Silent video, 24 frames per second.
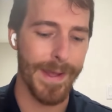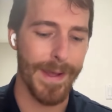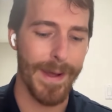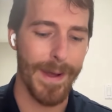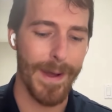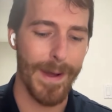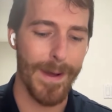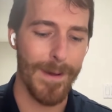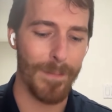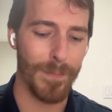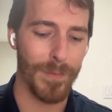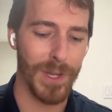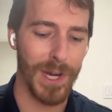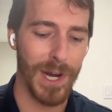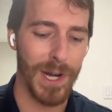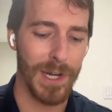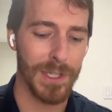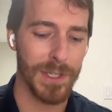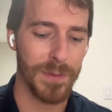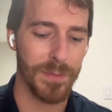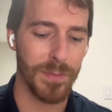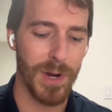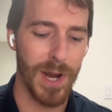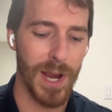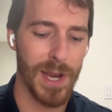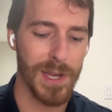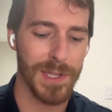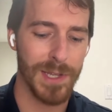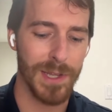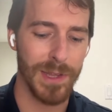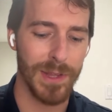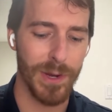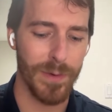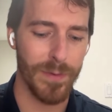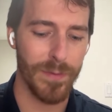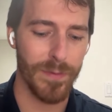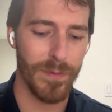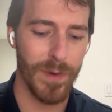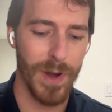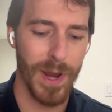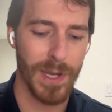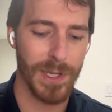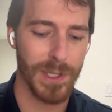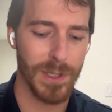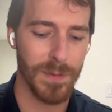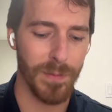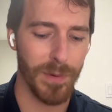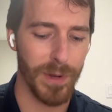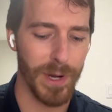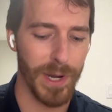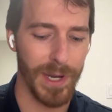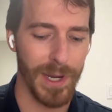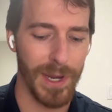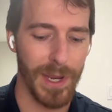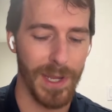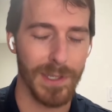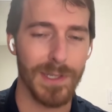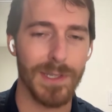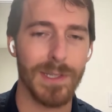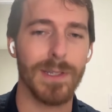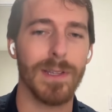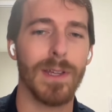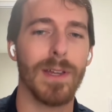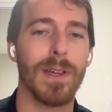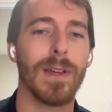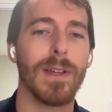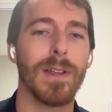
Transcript: Kind of surprised that they're friends, but I guess